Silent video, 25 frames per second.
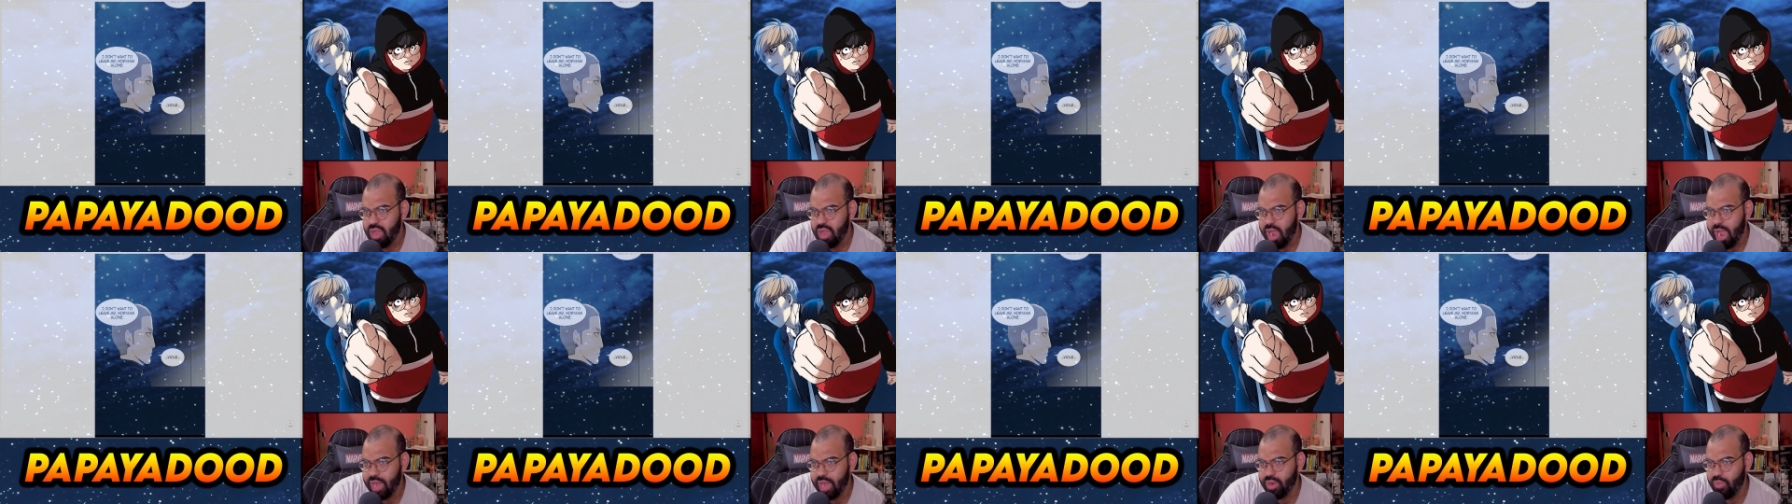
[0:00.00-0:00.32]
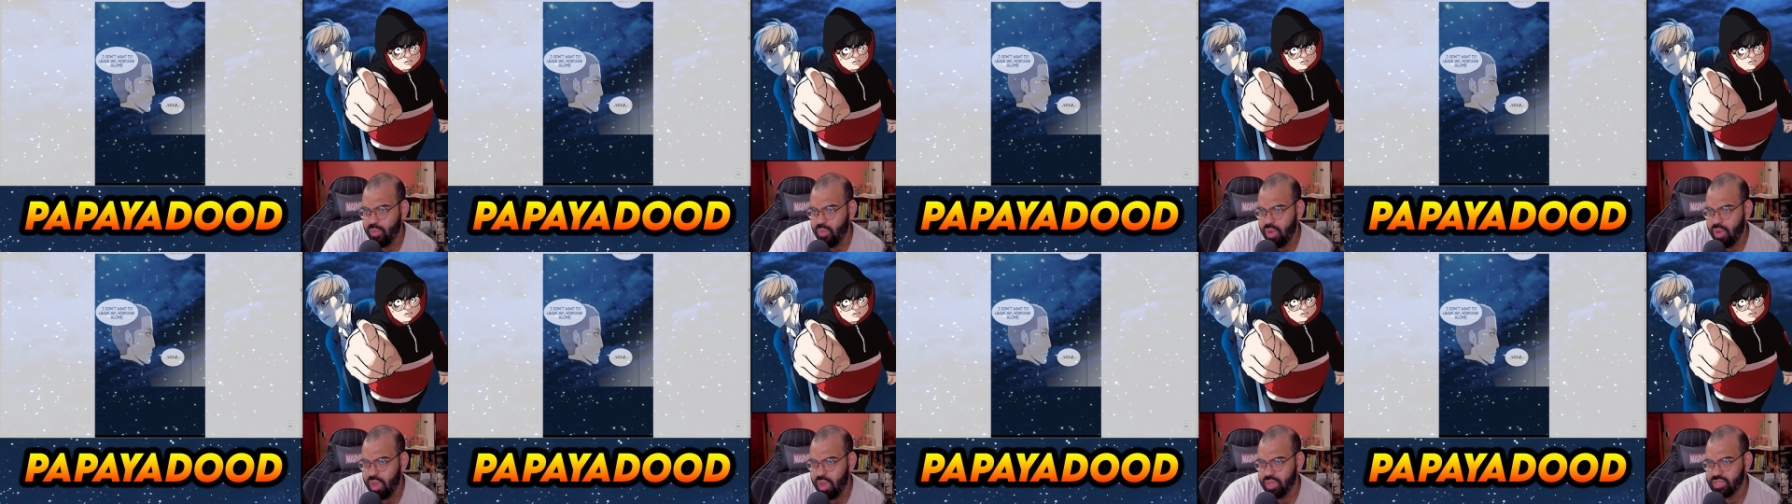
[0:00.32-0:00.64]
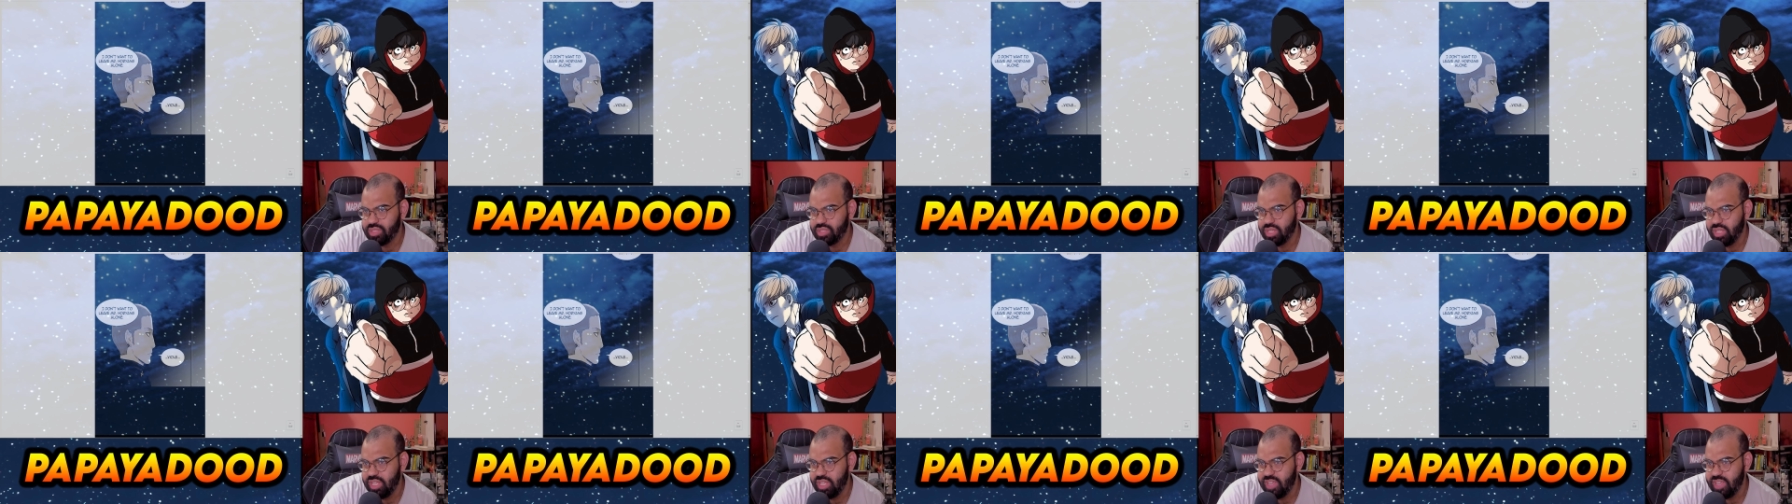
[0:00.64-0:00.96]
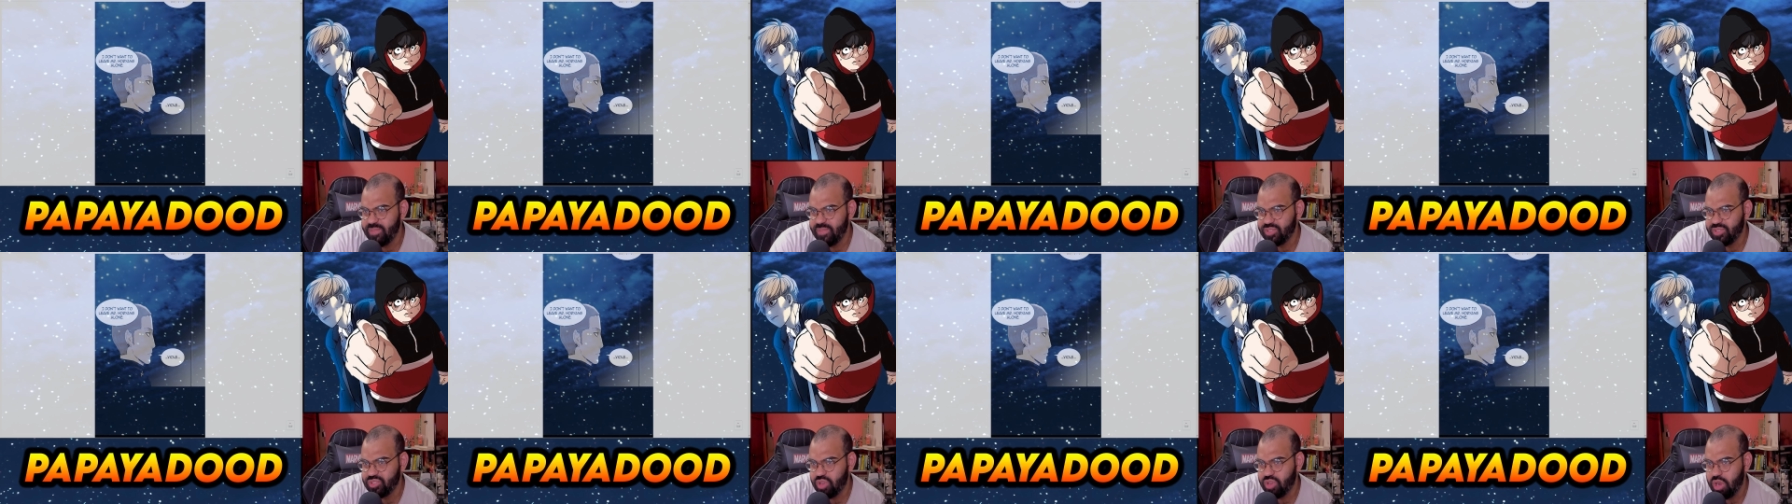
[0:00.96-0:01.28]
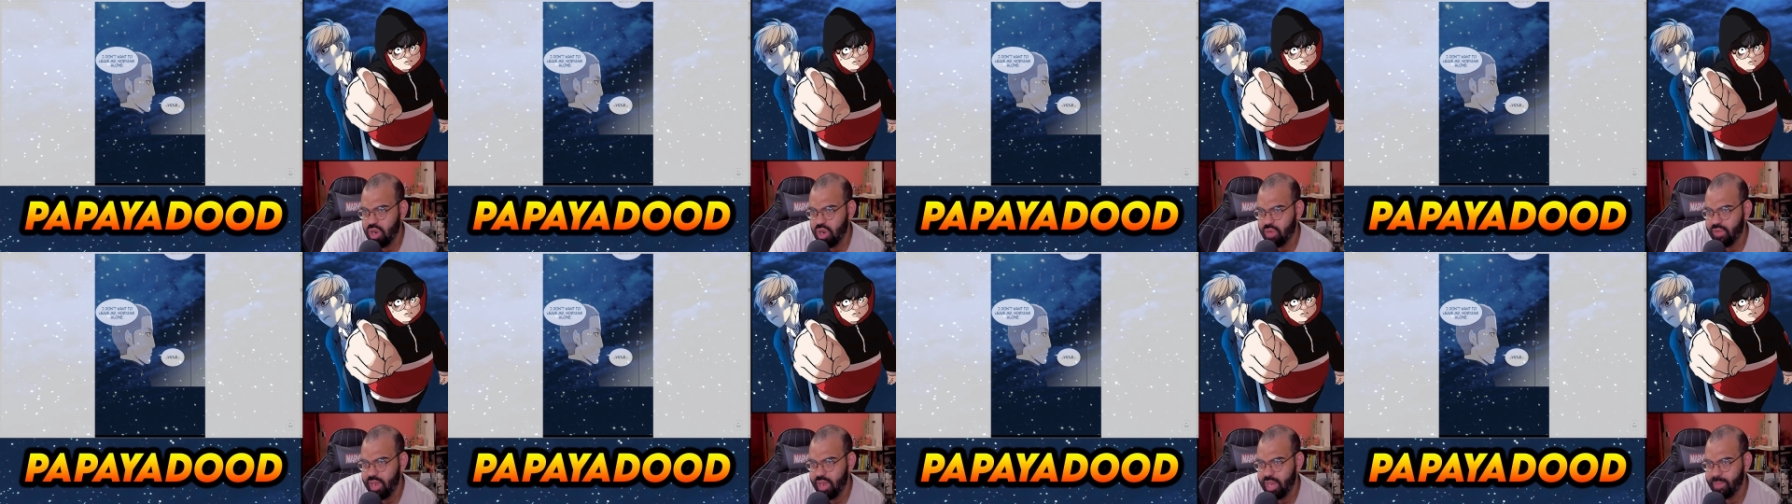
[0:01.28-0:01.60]
I don't want to leave Mister
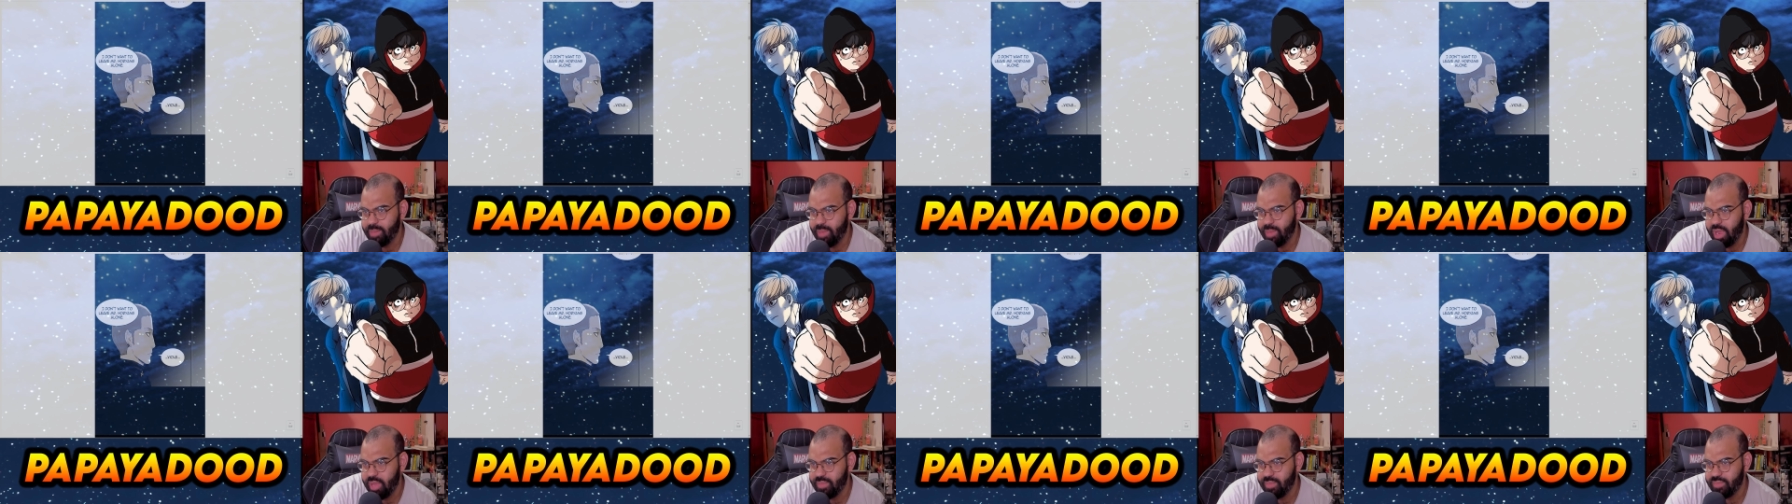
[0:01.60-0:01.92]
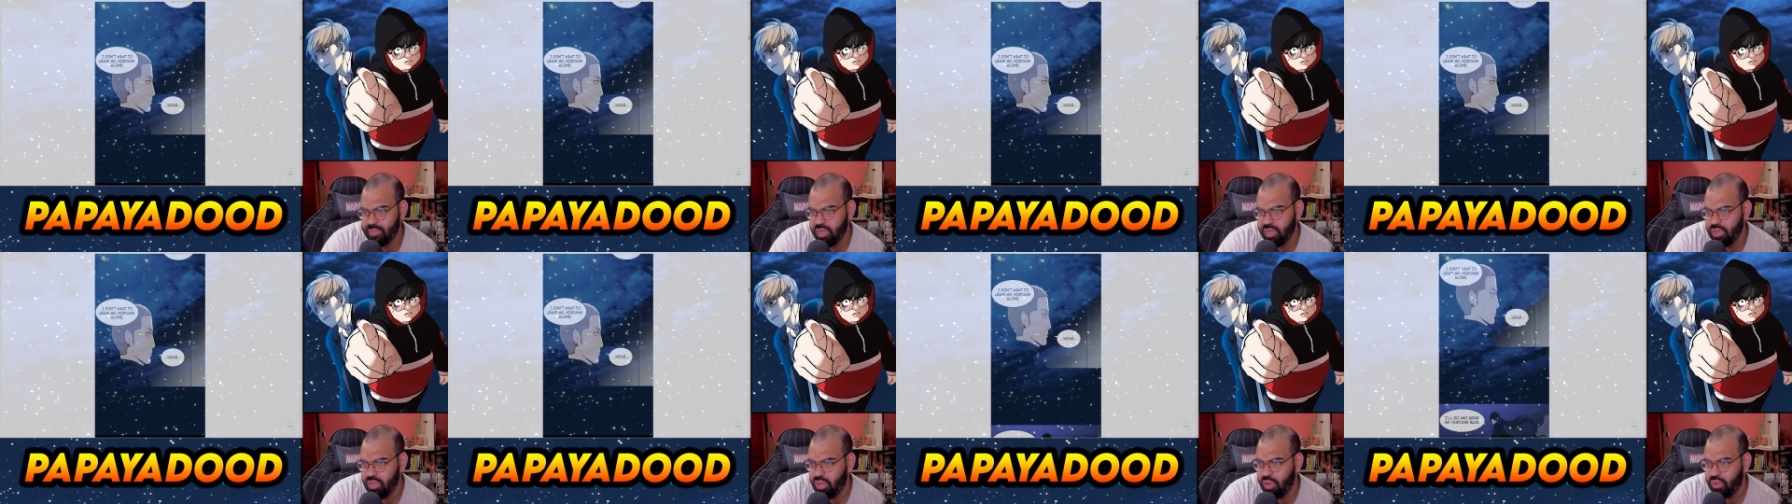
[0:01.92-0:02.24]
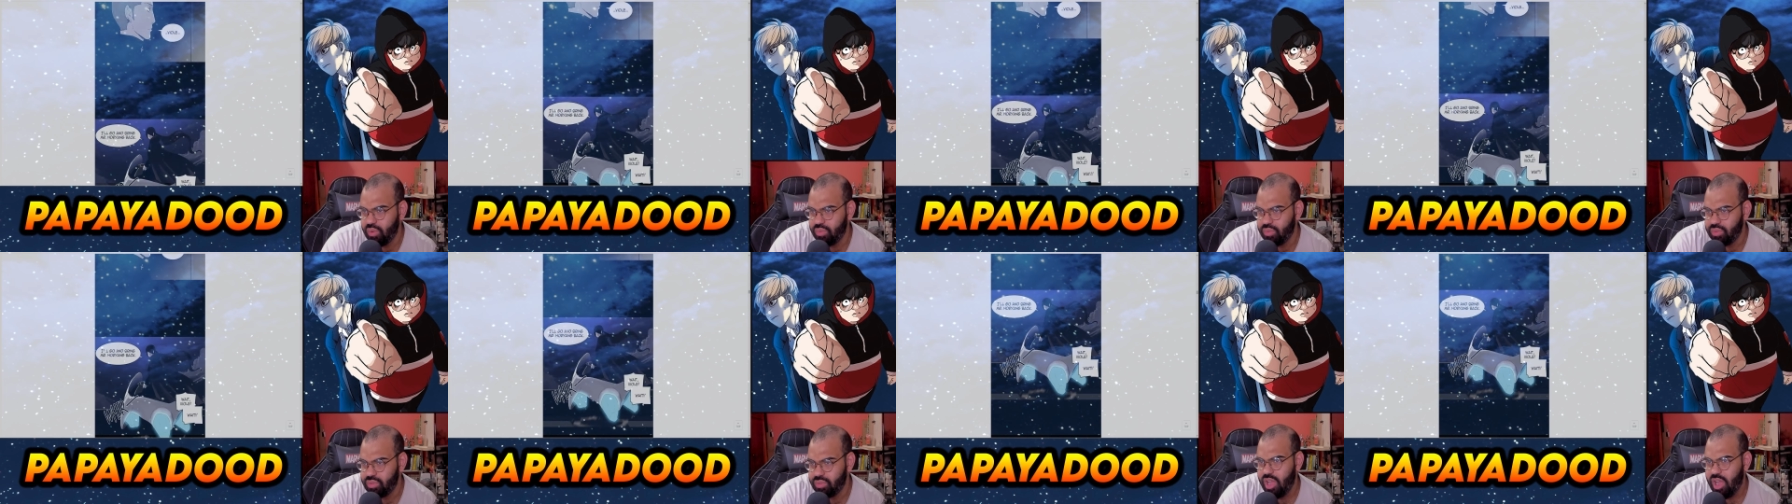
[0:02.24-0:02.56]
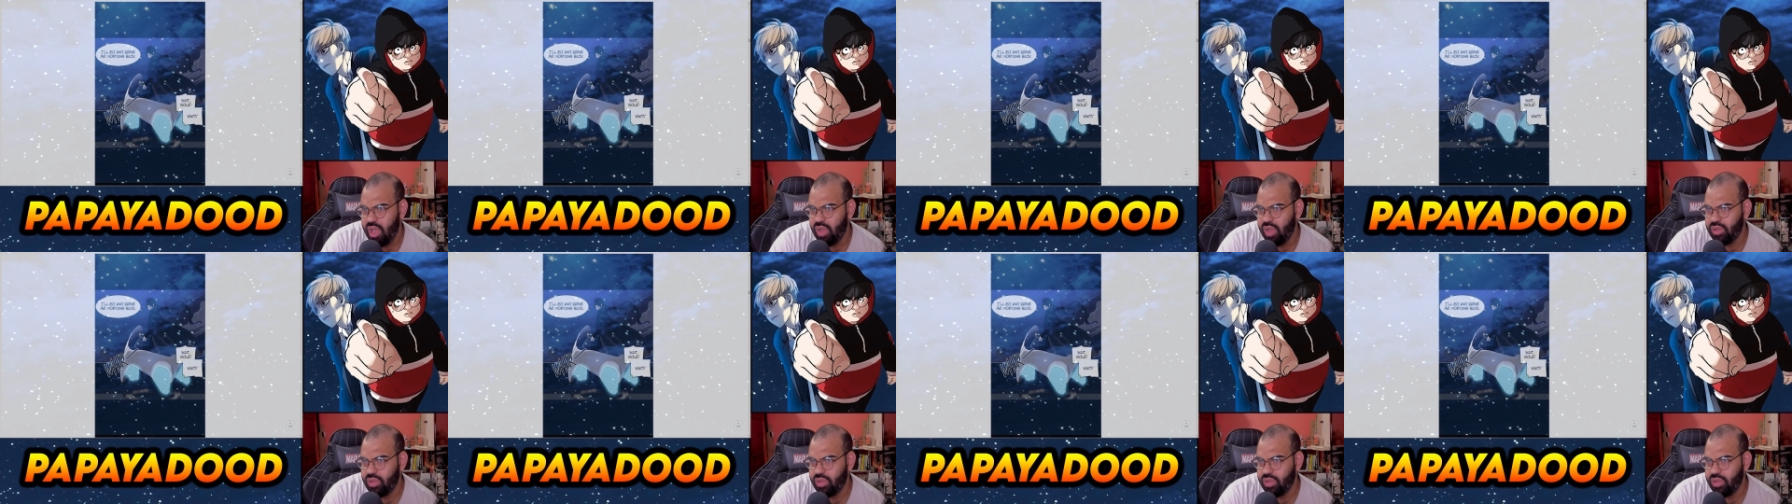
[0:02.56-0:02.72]
Horang by him alone.